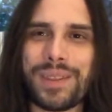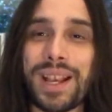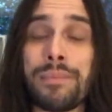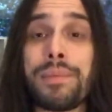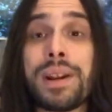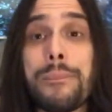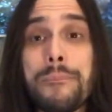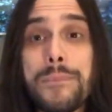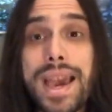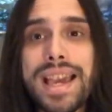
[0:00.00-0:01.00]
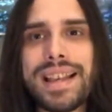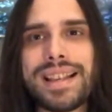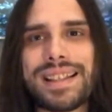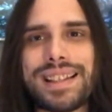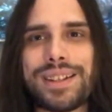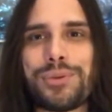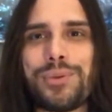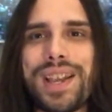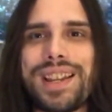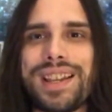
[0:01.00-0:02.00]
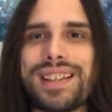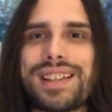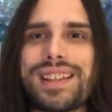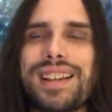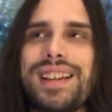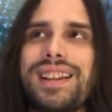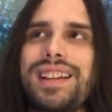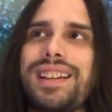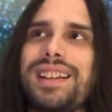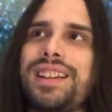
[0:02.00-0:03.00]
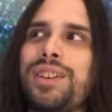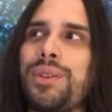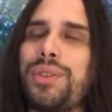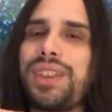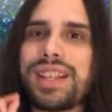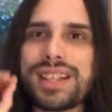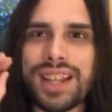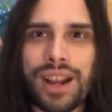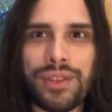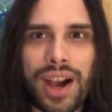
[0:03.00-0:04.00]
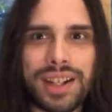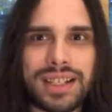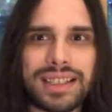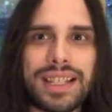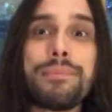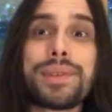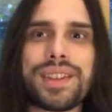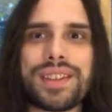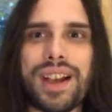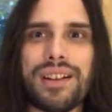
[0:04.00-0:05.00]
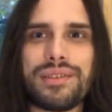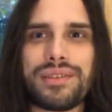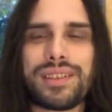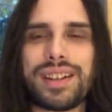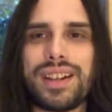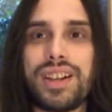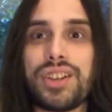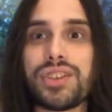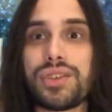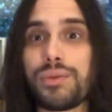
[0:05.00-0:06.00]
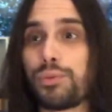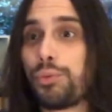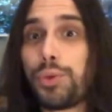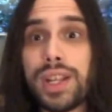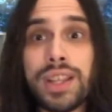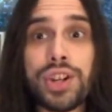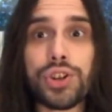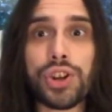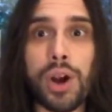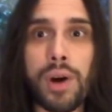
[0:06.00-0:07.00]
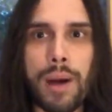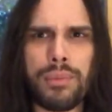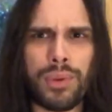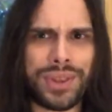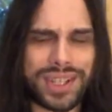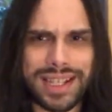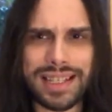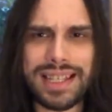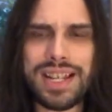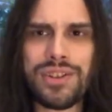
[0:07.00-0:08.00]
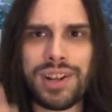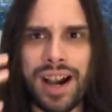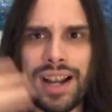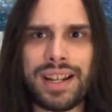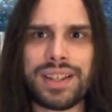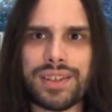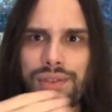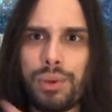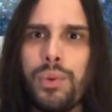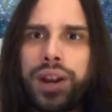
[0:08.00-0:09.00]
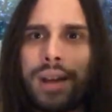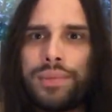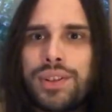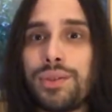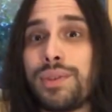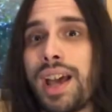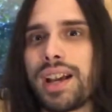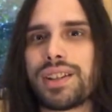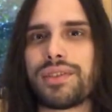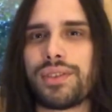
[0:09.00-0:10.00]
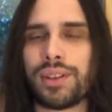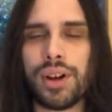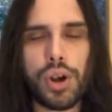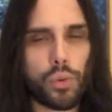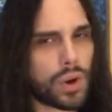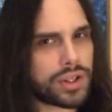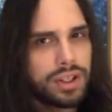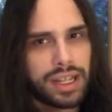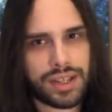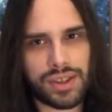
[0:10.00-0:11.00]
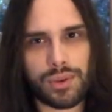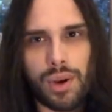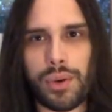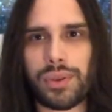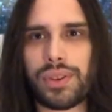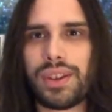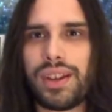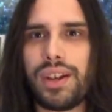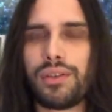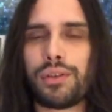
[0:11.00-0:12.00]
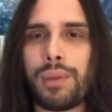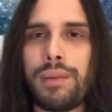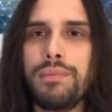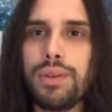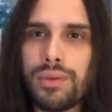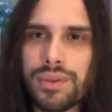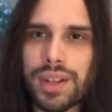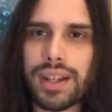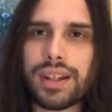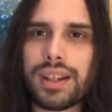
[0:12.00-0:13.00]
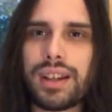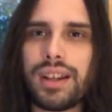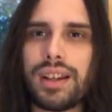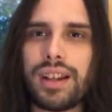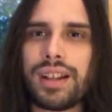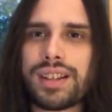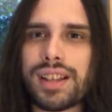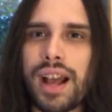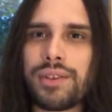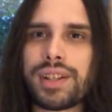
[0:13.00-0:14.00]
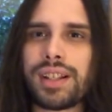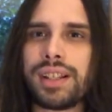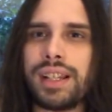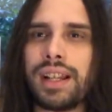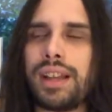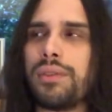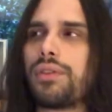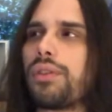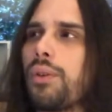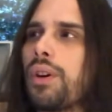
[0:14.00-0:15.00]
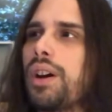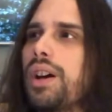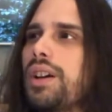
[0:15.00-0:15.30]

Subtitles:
I've been amazed to witness, things that I've gotten glimpses of really show up with clear guidance for what I'm to do next, for Wonderland's growth, for my music and sound healing, and for